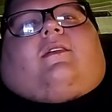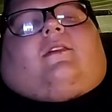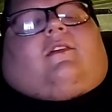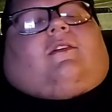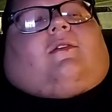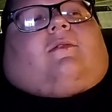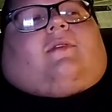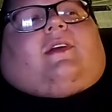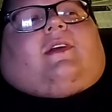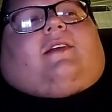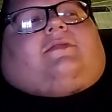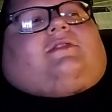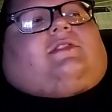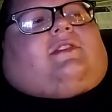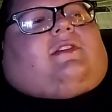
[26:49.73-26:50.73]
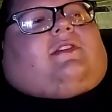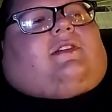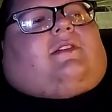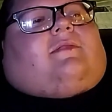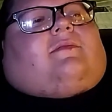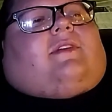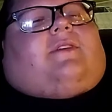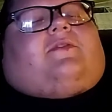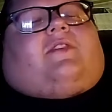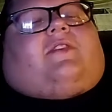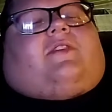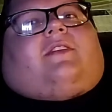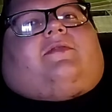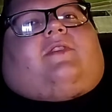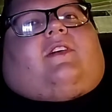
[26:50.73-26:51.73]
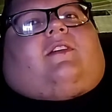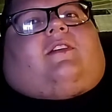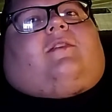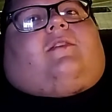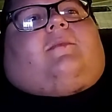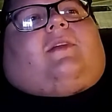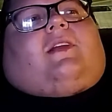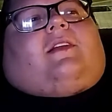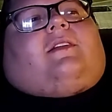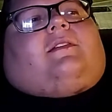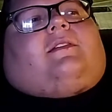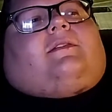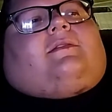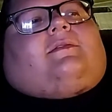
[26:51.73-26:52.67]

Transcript: Good old refs. Ref try to fuck on me.